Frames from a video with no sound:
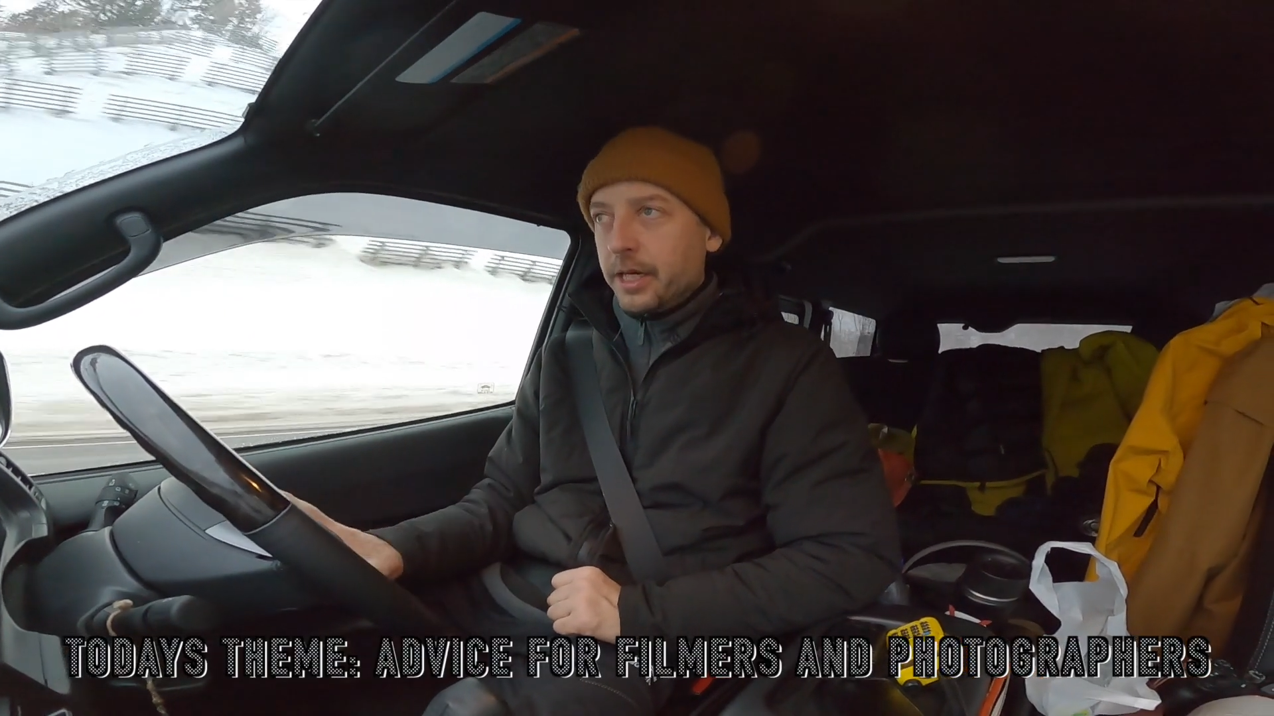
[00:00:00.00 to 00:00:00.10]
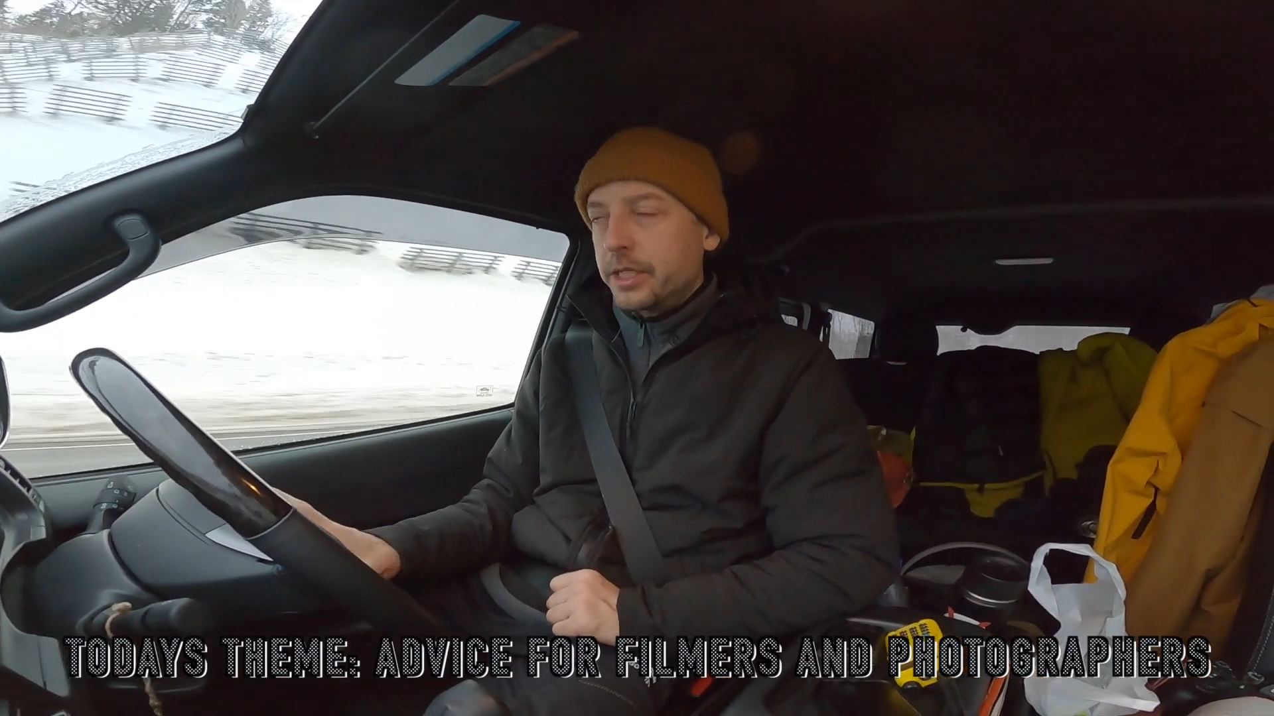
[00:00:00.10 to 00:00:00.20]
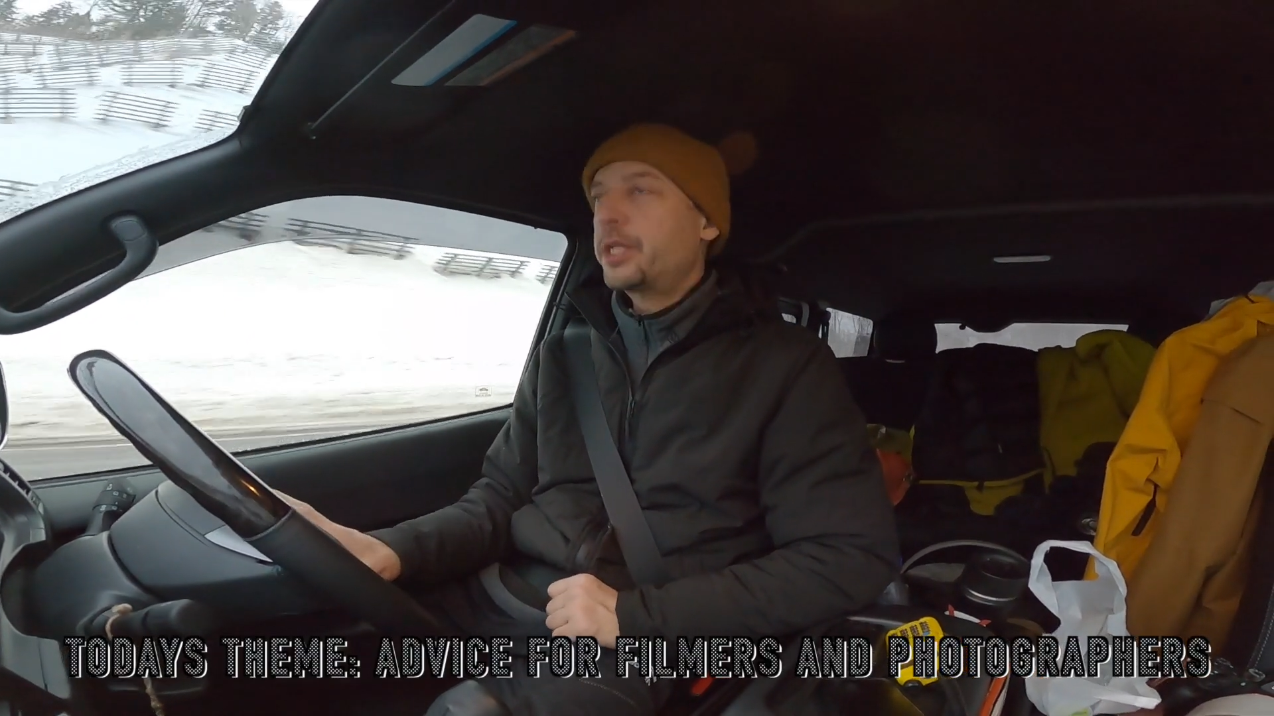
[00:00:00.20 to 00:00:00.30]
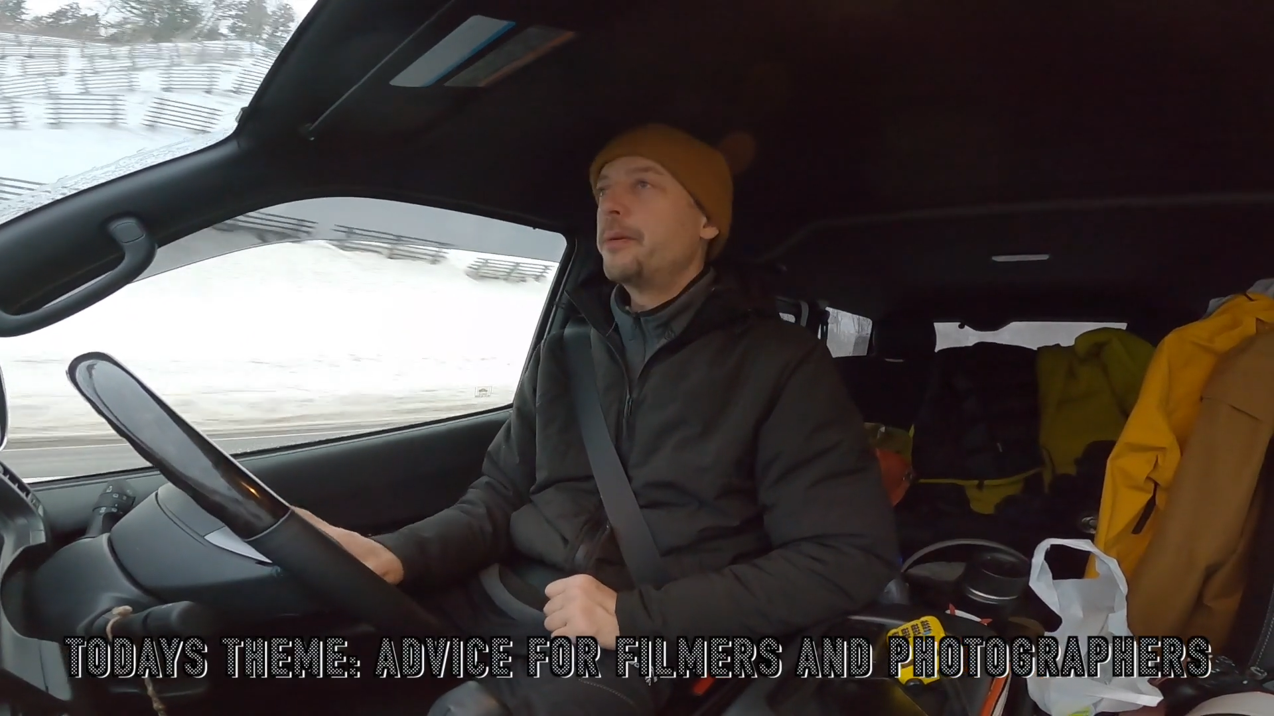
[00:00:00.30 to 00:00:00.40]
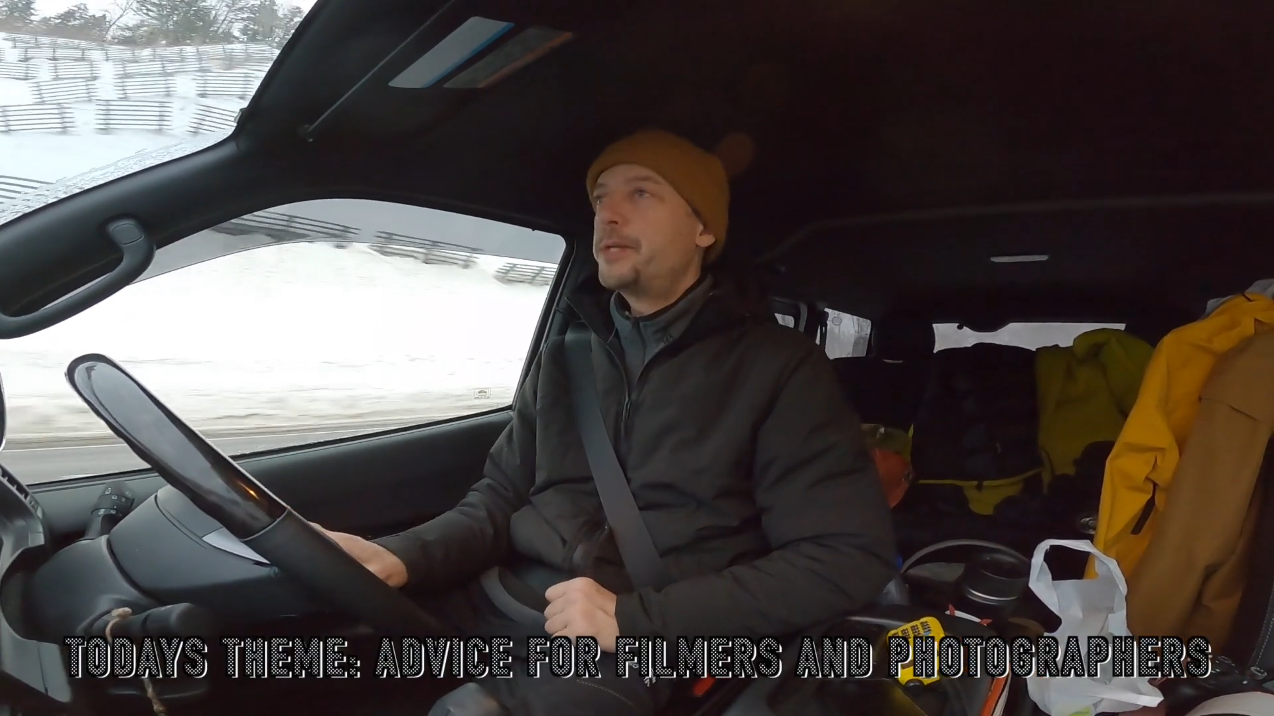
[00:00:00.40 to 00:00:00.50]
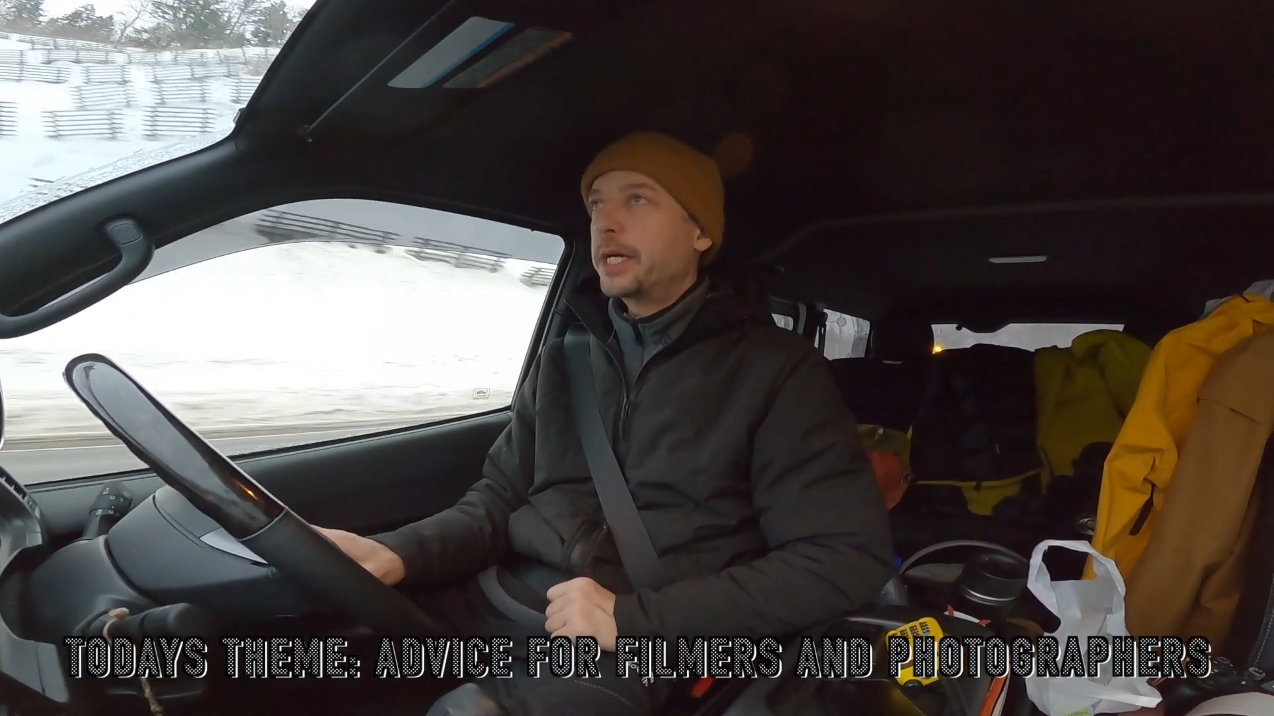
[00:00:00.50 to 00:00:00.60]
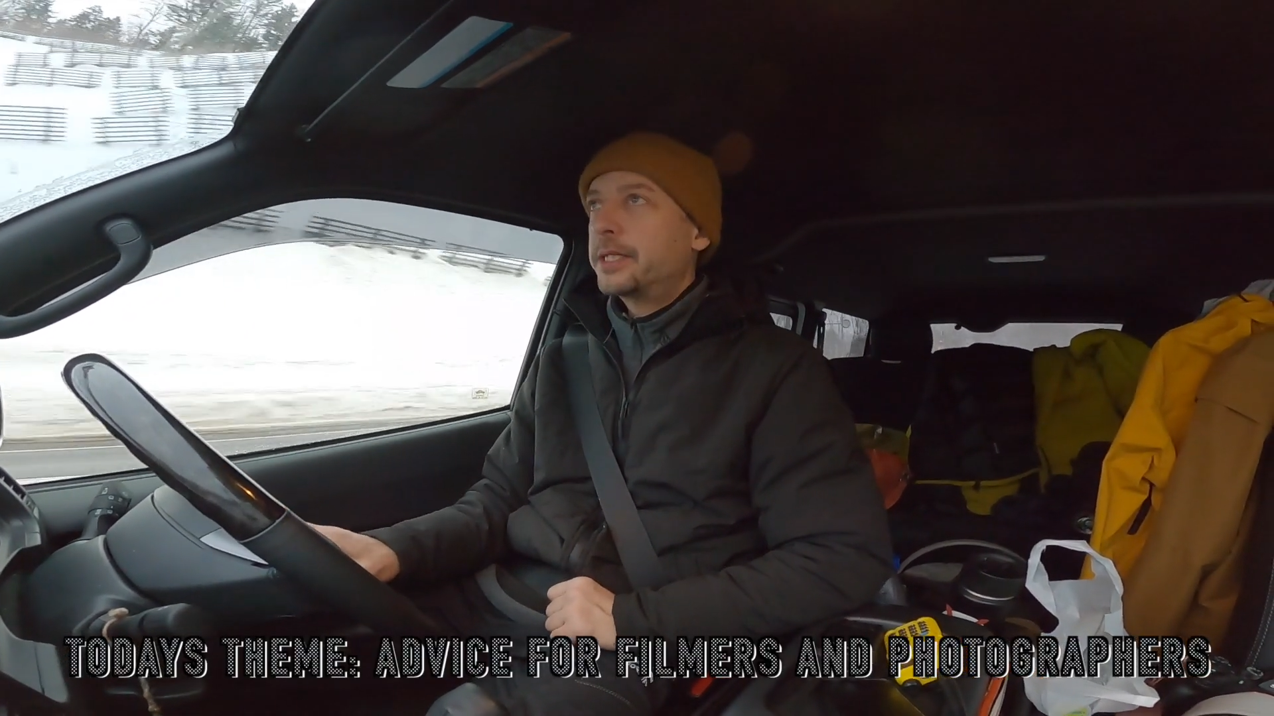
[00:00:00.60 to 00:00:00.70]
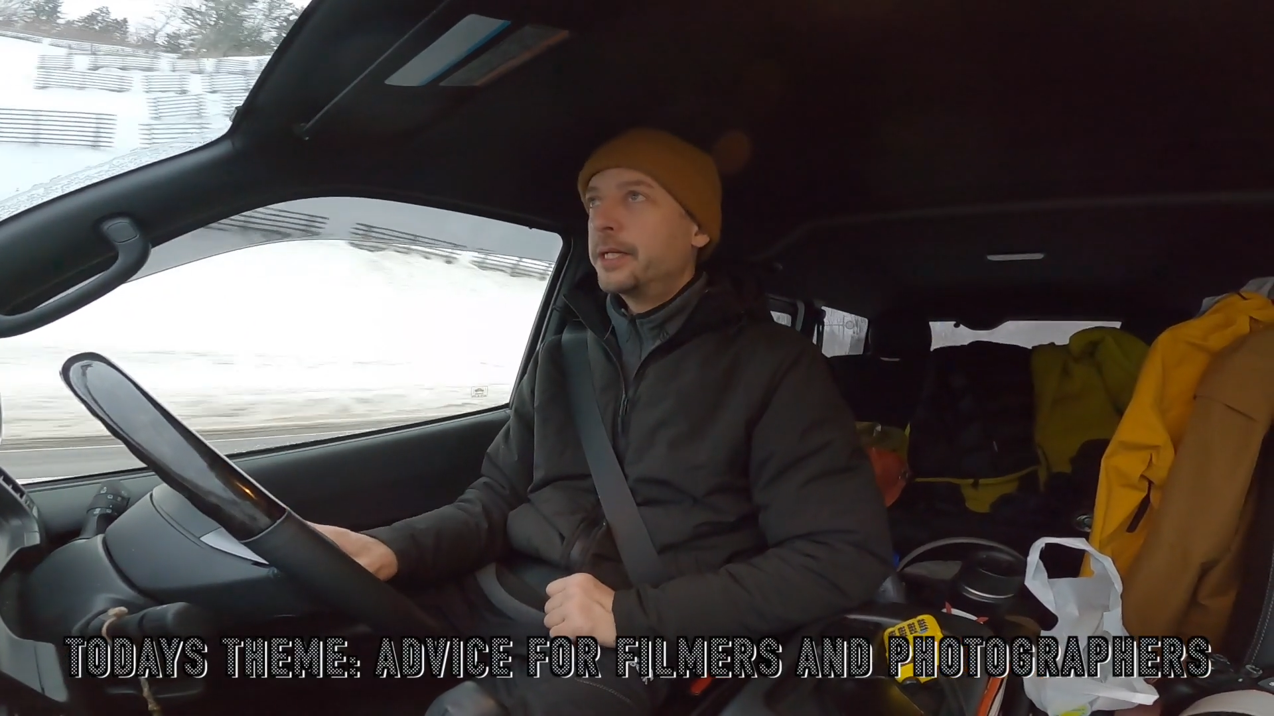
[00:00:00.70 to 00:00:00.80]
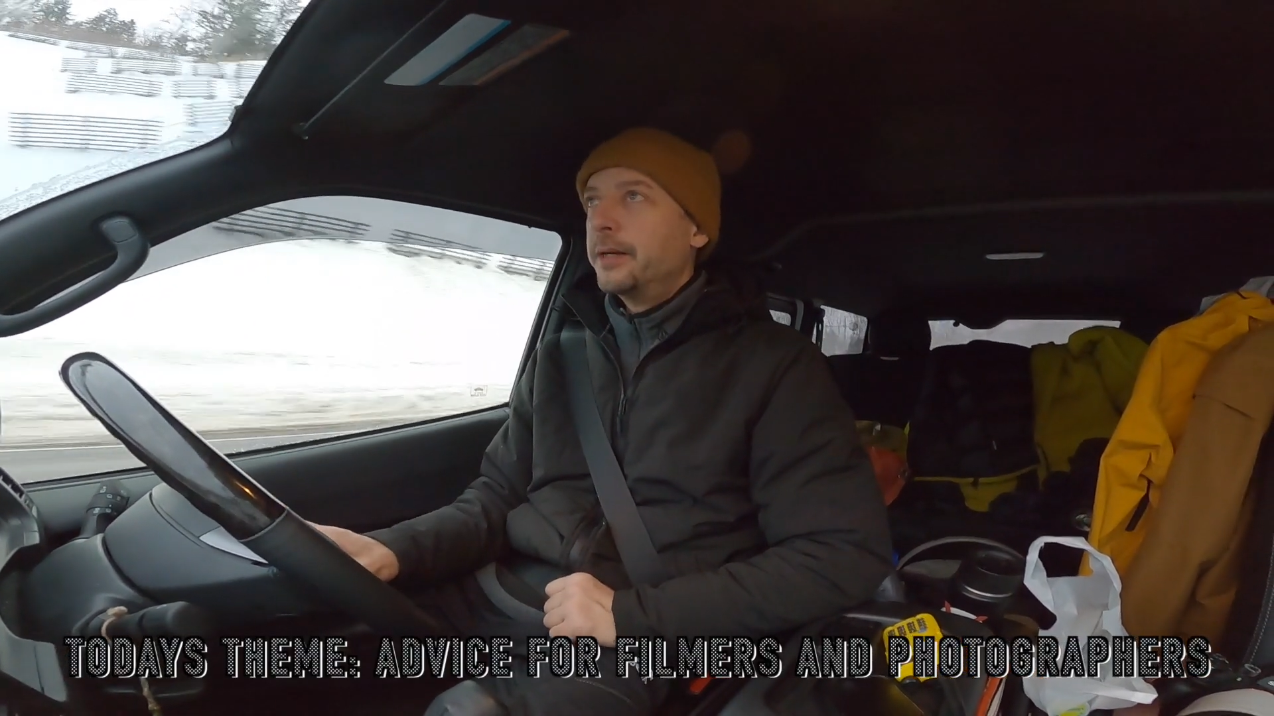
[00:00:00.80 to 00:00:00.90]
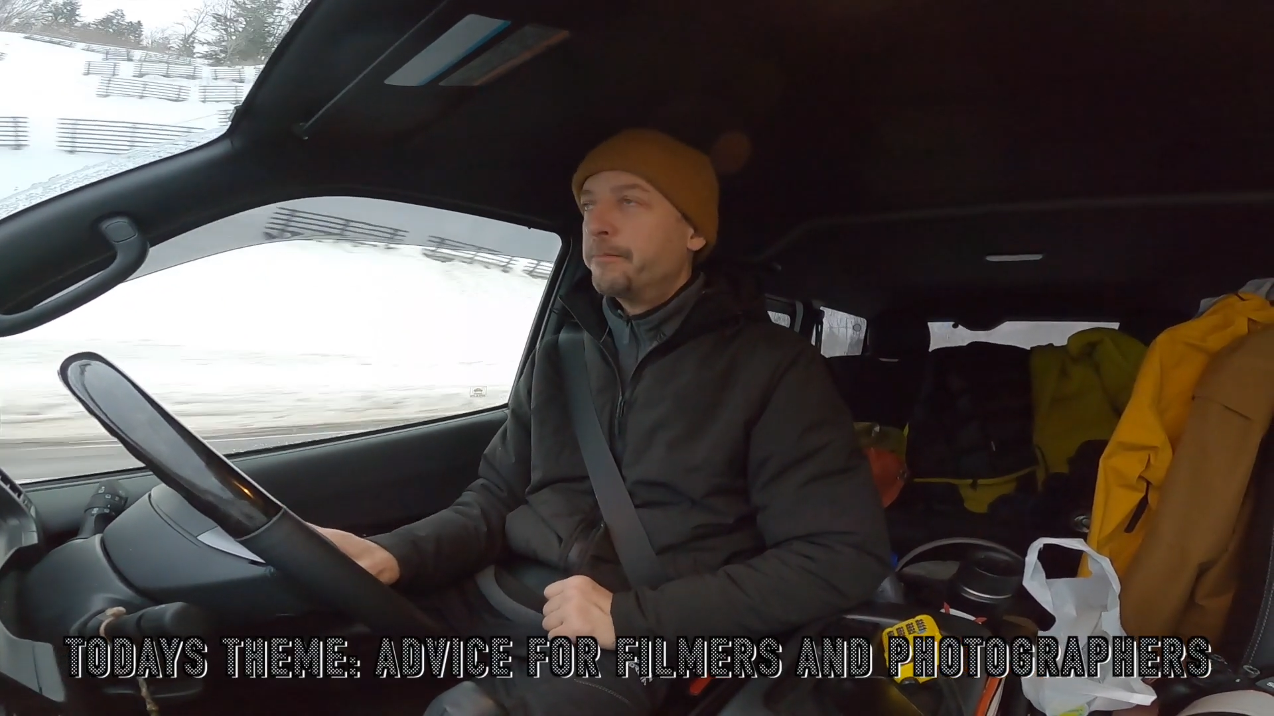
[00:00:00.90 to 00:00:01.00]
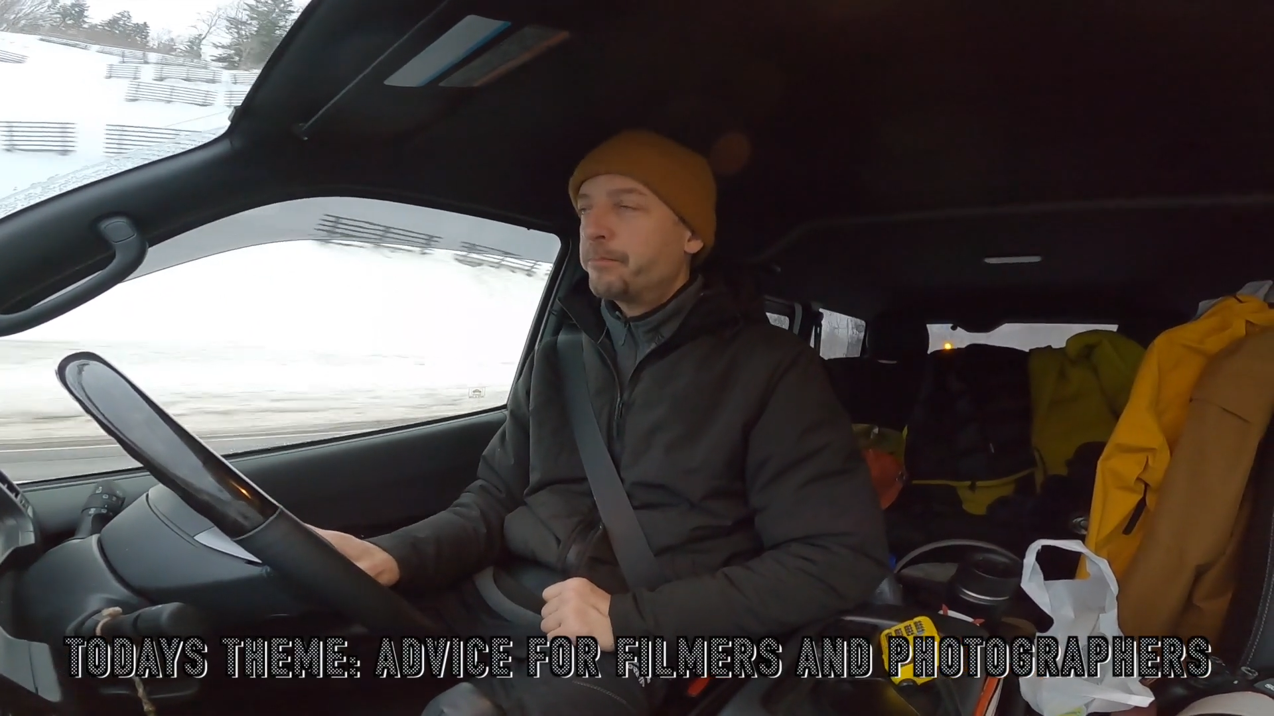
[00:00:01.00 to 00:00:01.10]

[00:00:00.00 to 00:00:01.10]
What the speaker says: a subject